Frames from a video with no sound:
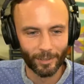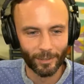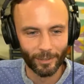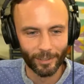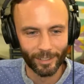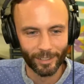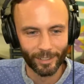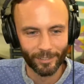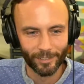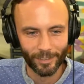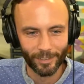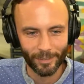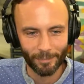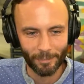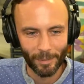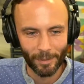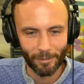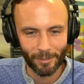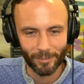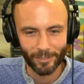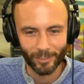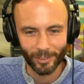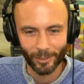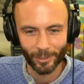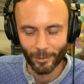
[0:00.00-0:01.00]
we'll leave it
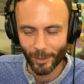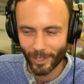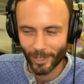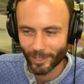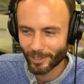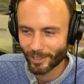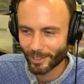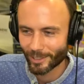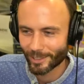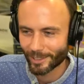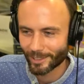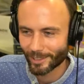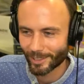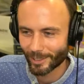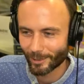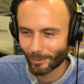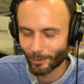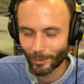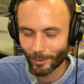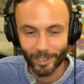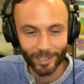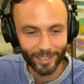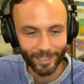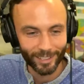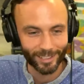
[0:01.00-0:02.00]
maybe for questions, because
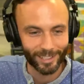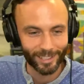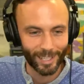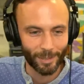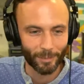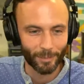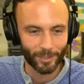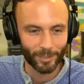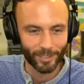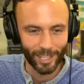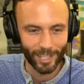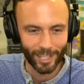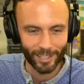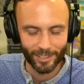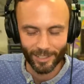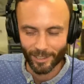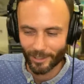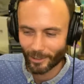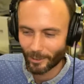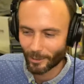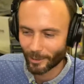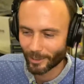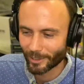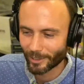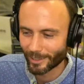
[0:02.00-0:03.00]
one of the examples has to
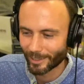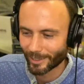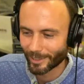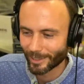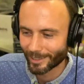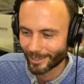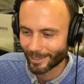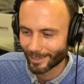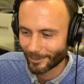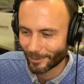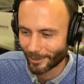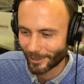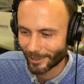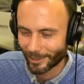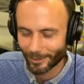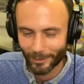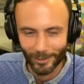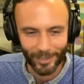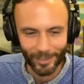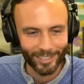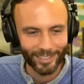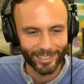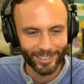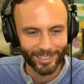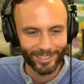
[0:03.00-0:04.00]
do with one of the
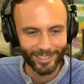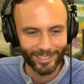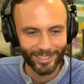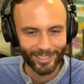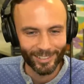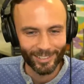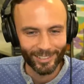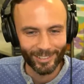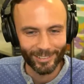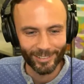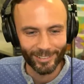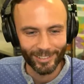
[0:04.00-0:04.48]
questions too.